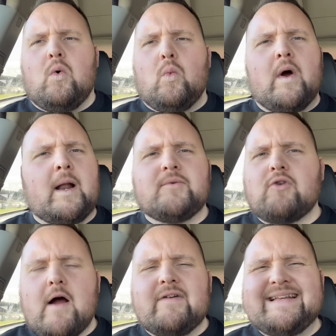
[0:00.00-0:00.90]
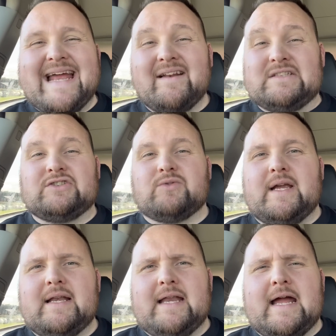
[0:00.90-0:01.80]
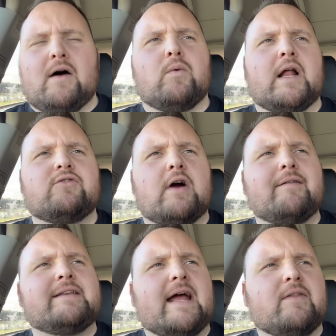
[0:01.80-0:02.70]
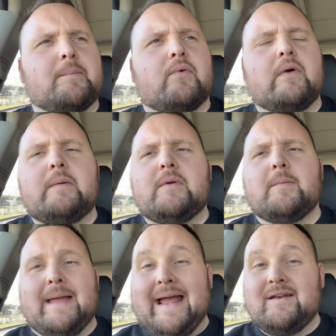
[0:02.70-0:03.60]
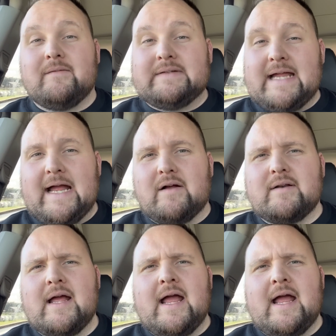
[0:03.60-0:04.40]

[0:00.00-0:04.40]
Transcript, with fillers: When I'm driving down the street now, when I drive down the premium end of town